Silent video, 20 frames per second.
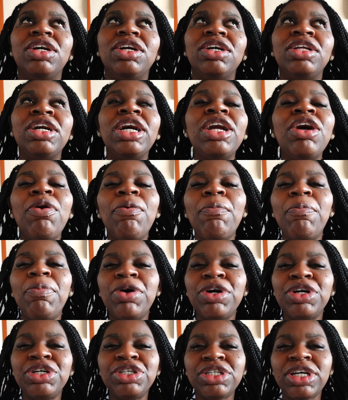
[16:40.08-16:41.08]
they don't
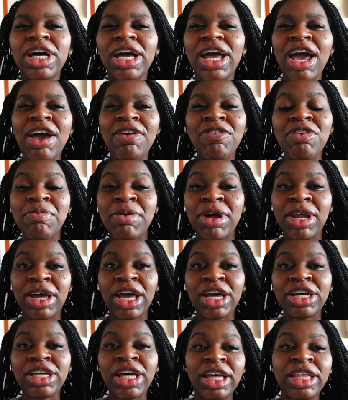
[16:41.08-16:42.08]
push like heavy
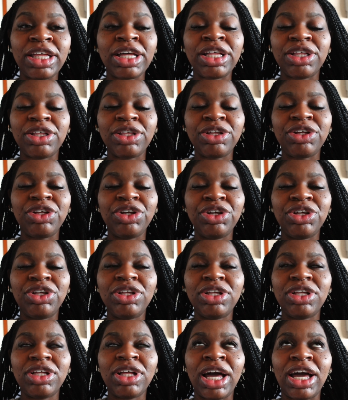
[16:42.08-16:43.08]
medication
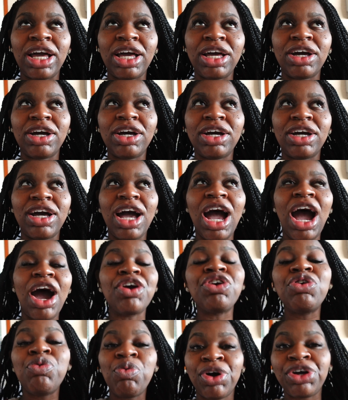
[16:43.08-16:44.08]
like how
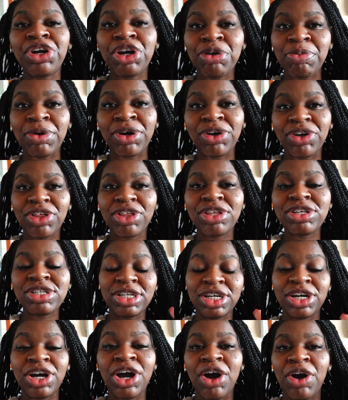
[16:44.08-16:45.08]
you want your birth to
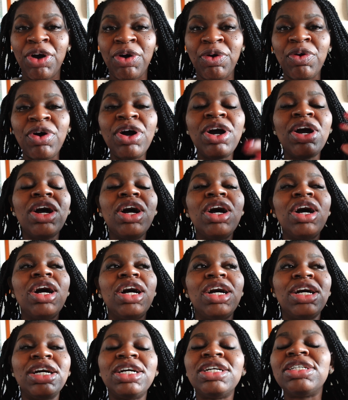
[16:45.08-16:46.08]
go
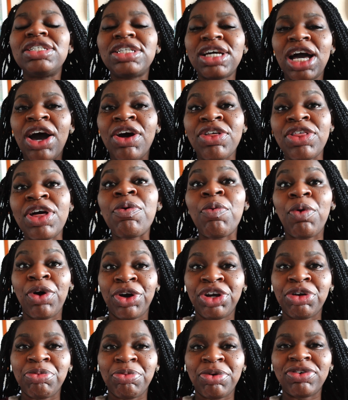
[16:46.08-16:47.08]
is how they want
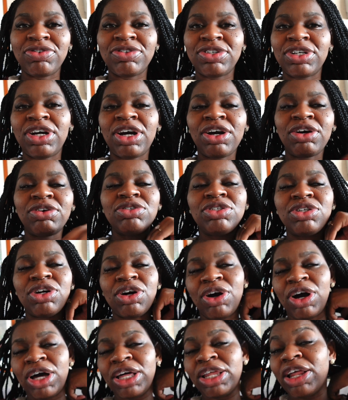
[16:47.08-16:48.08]
your birth to go. So
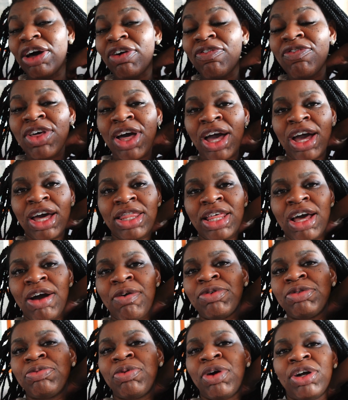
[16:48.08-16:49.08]
I love that. That
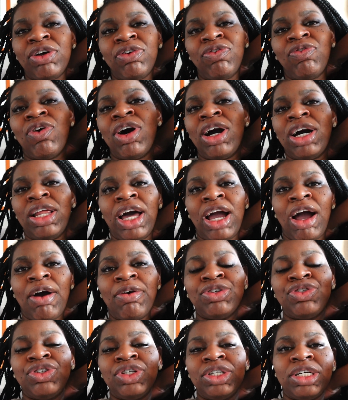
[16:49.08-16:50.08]
was part of why like I
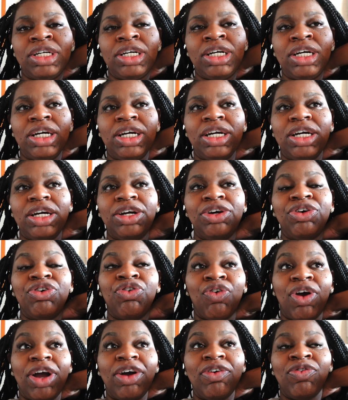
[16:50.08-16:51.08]
was really
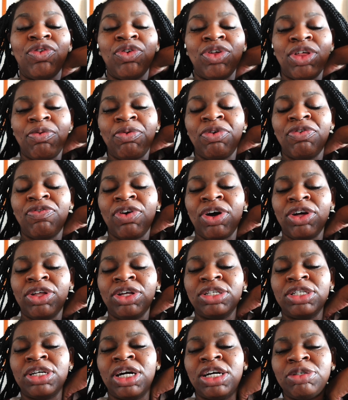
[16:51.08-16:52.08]
grateful that we found
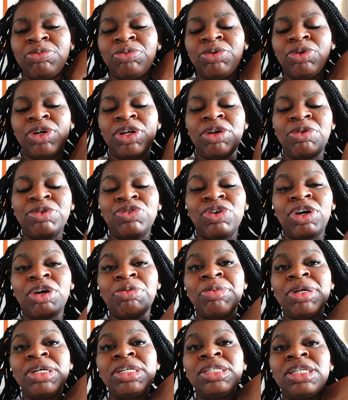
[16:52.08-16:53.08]
this hospital and it was
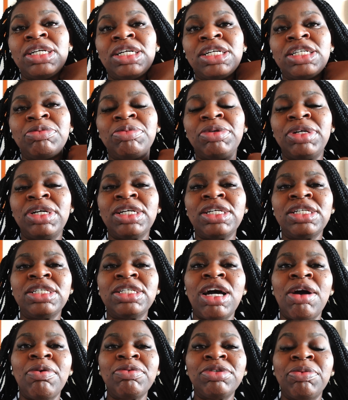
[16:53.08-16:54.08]
recommended to us, because
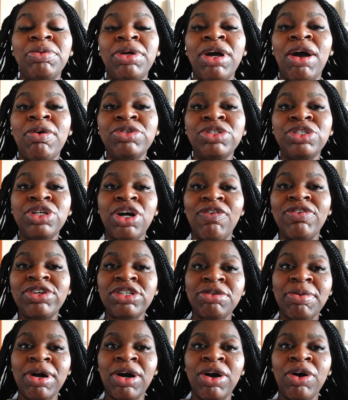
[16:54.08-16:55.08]
that was something I was nervous
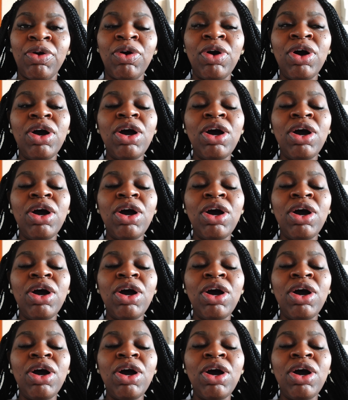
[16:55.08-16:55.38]
about